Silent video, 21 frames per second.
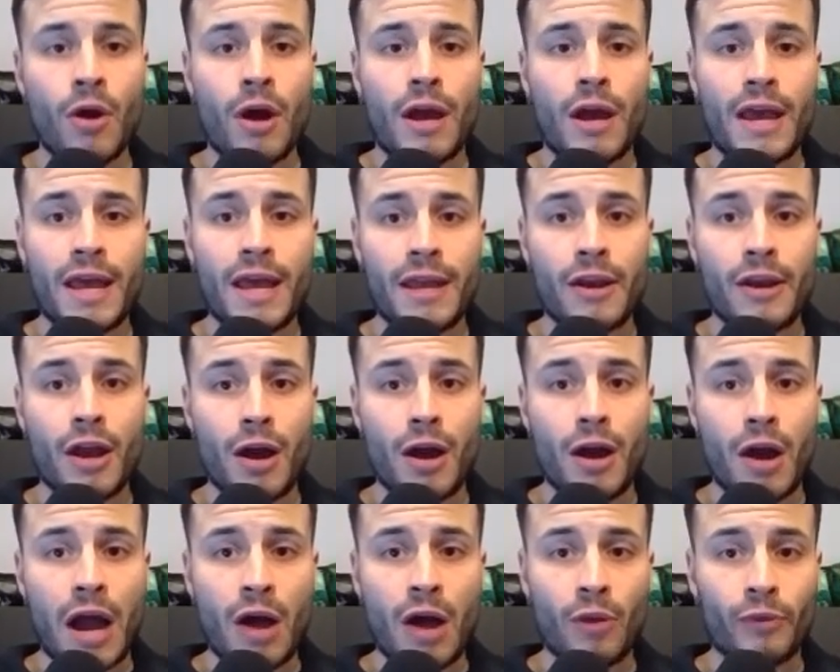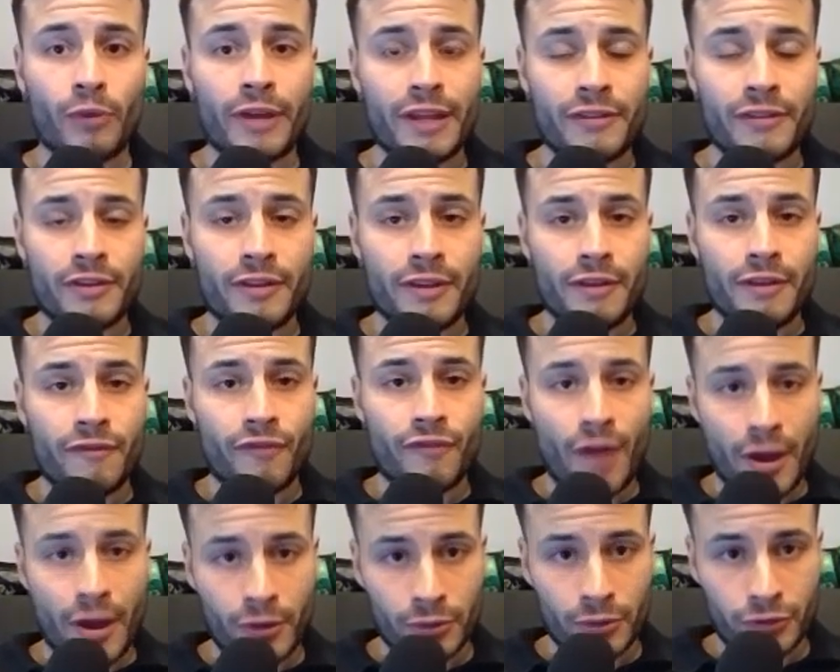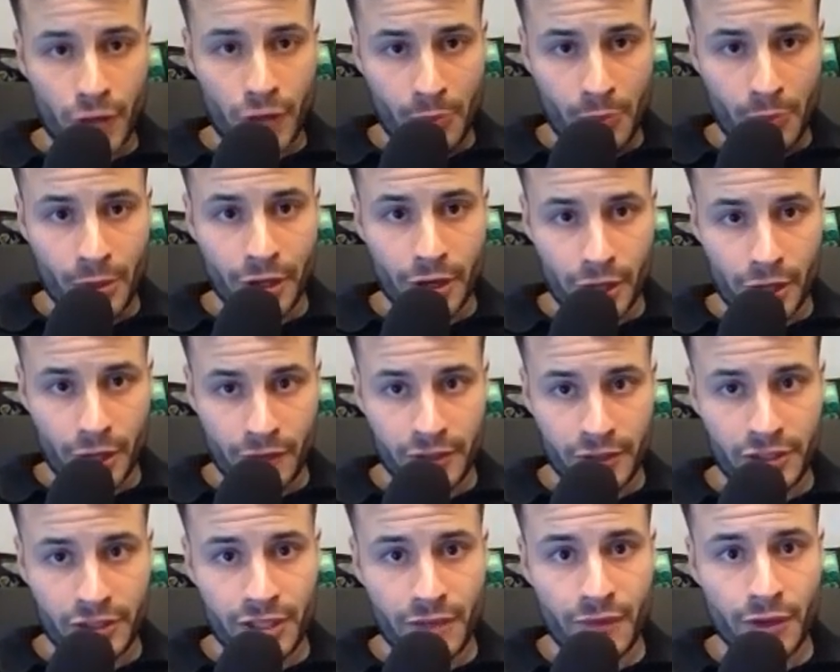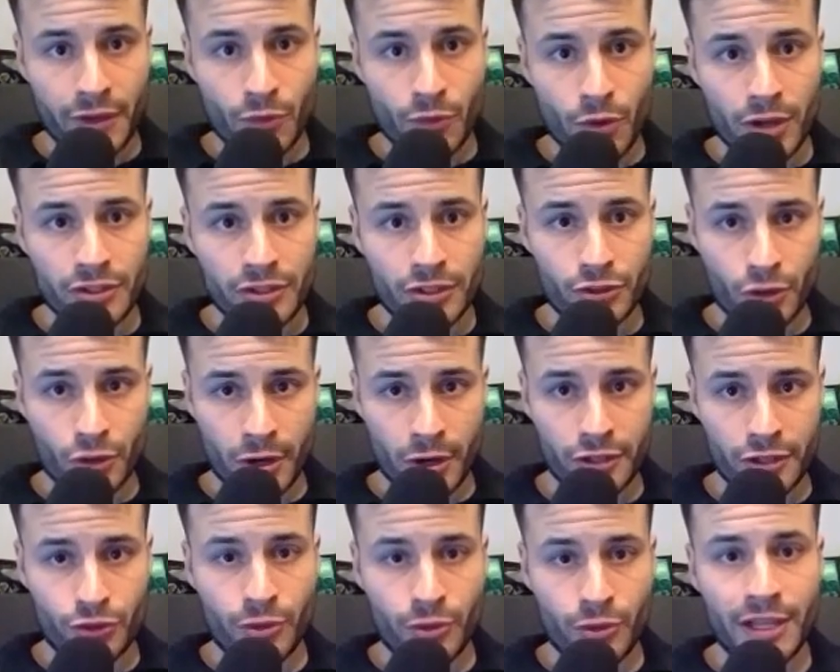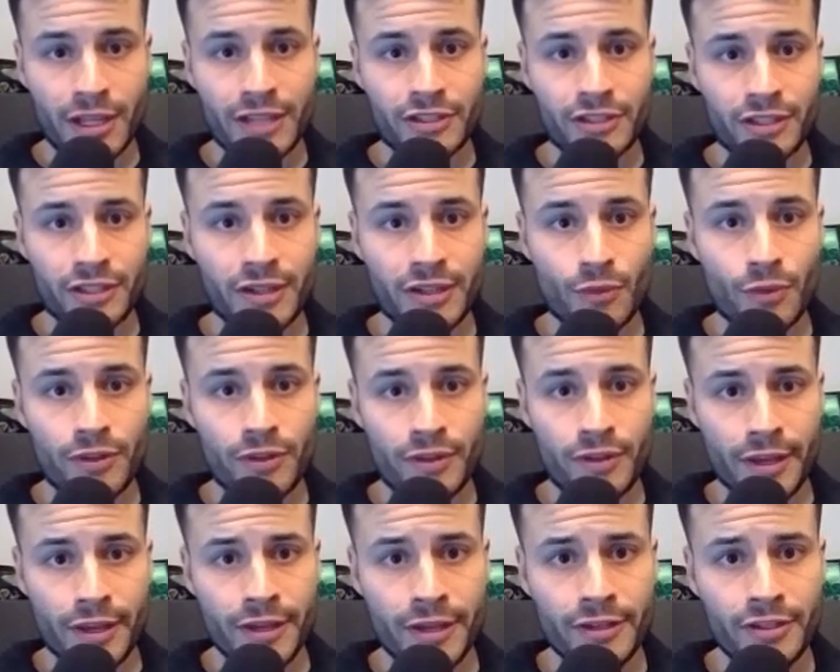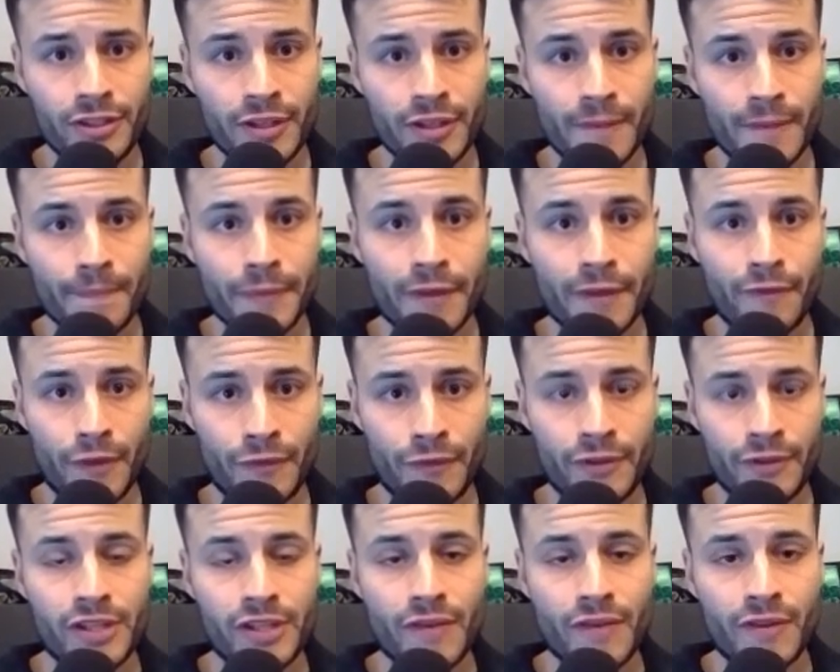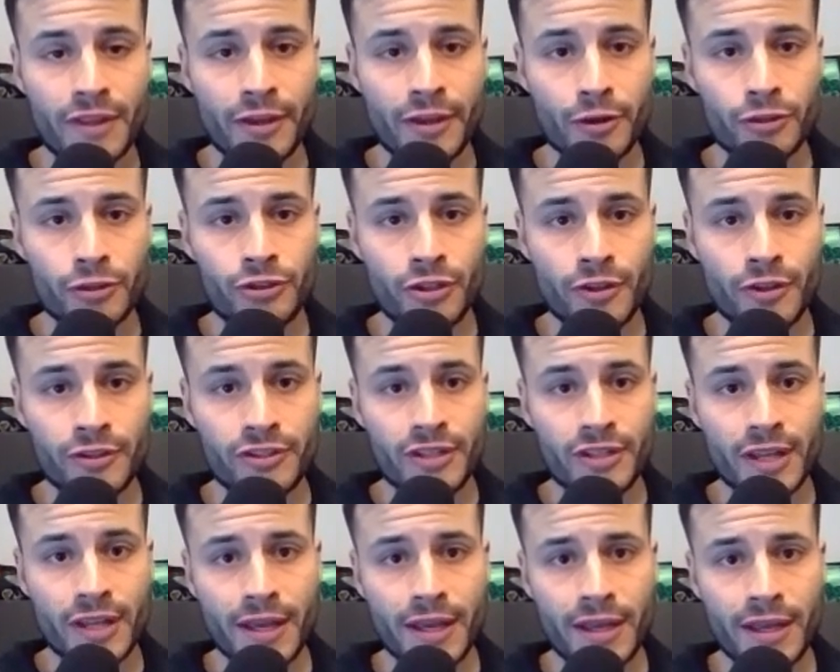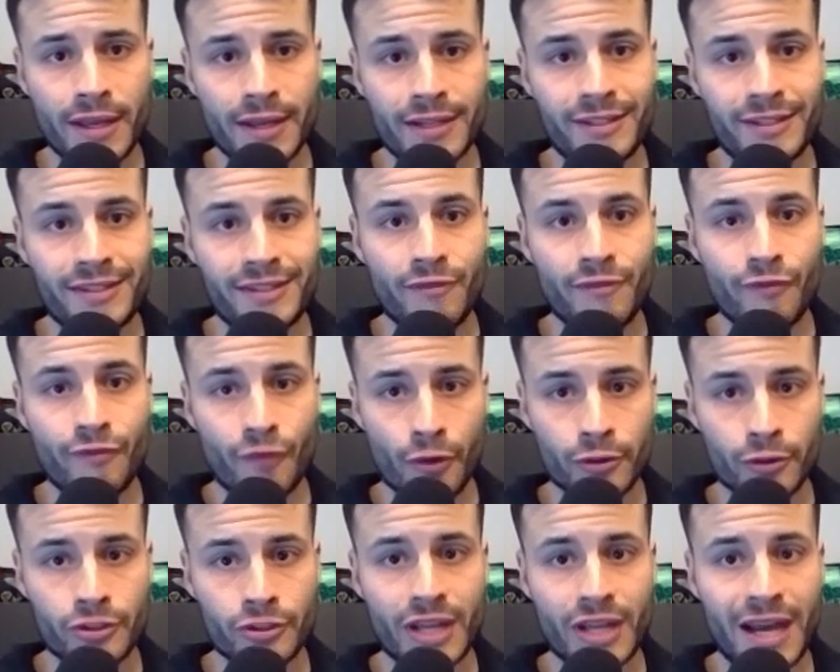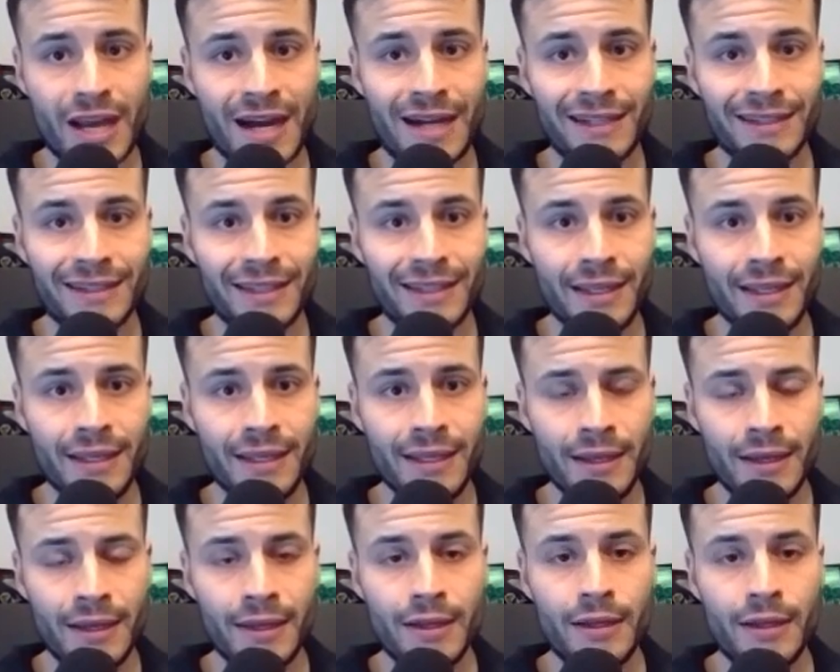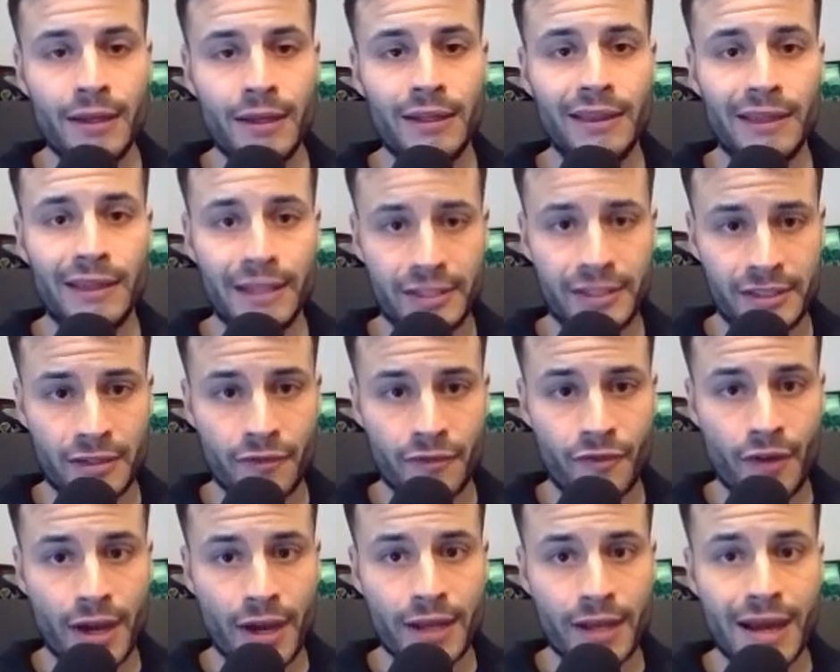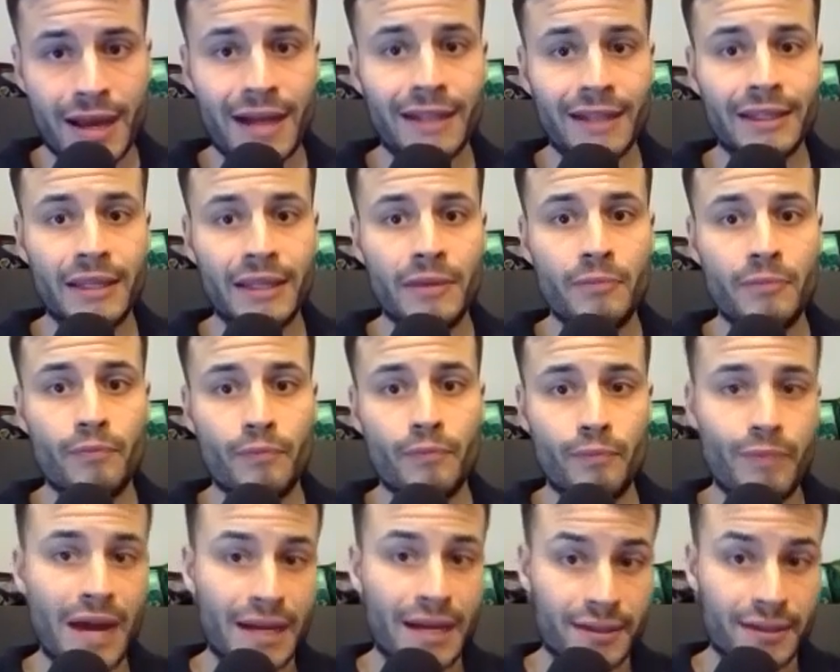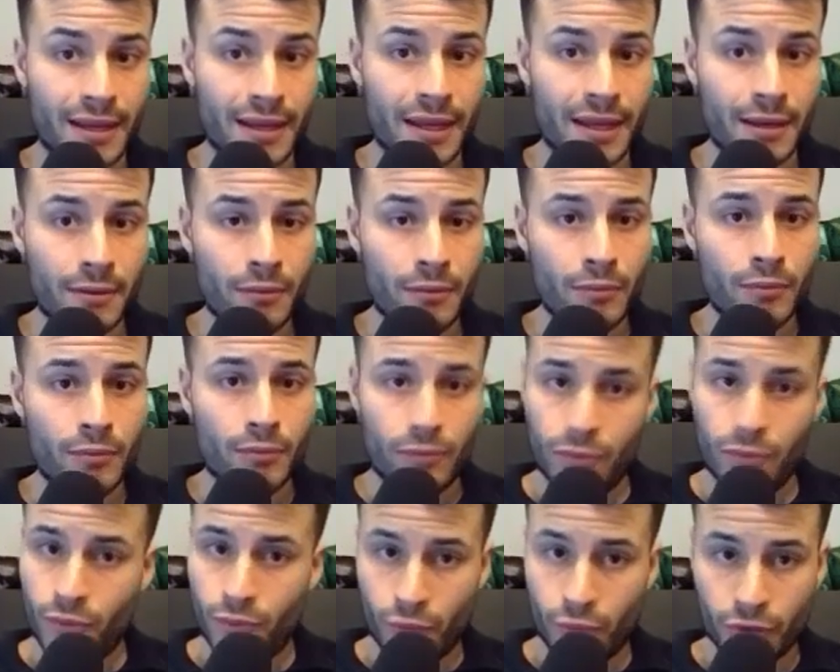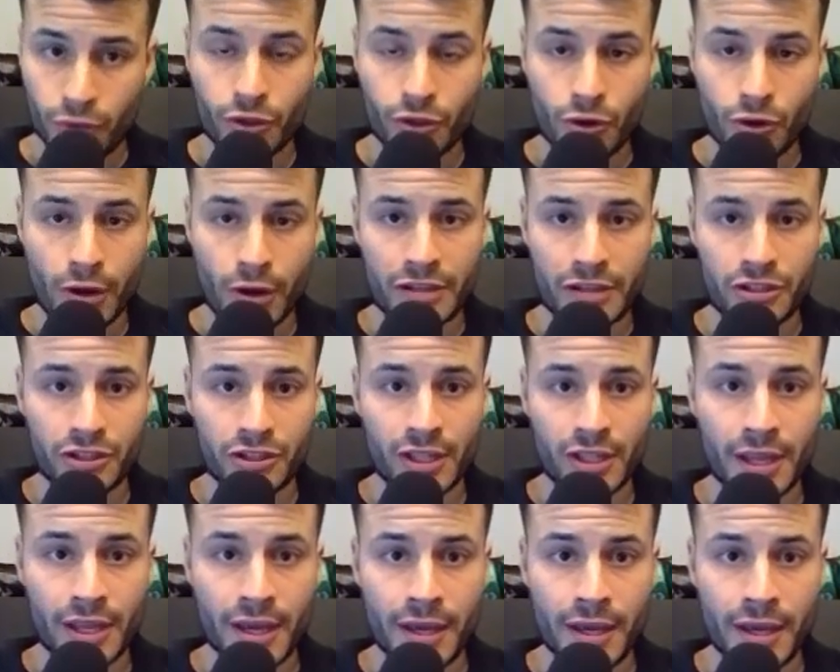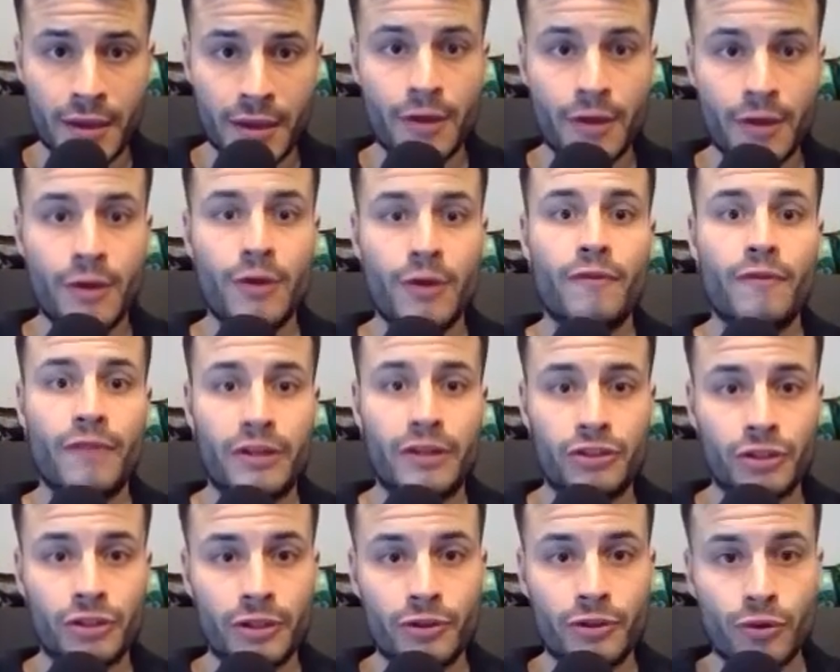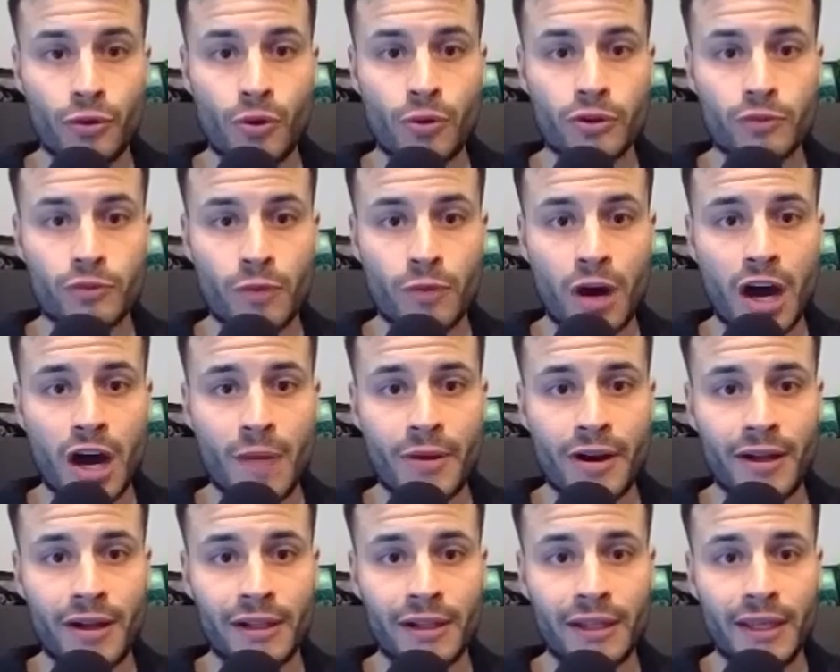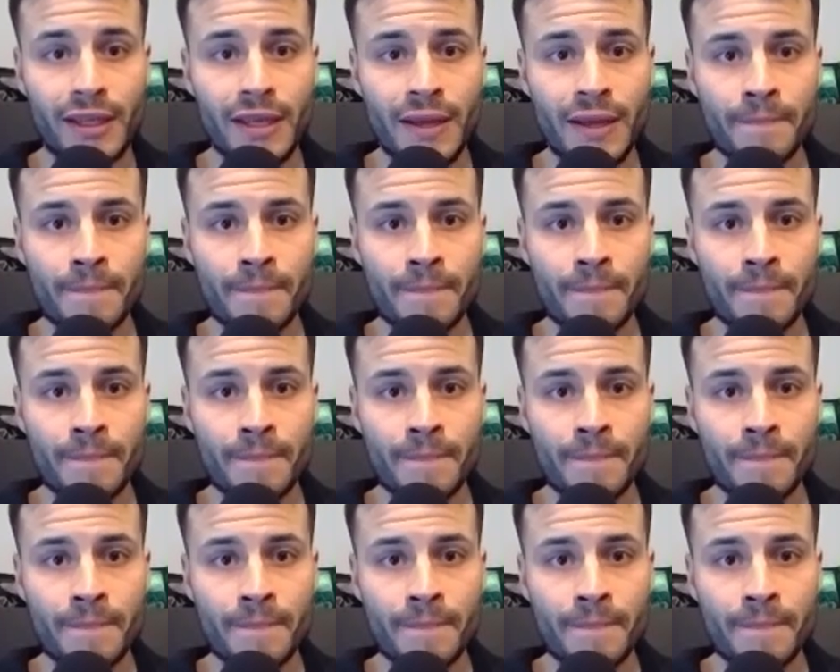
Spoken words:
And I'll get to the final topic of this evening, Russ. It's our history lesson that we teased. 57 years to this day. It's the first Ali-Liston fight. Ali back then was Cassius Clay, eventually towards Muhammad Ali.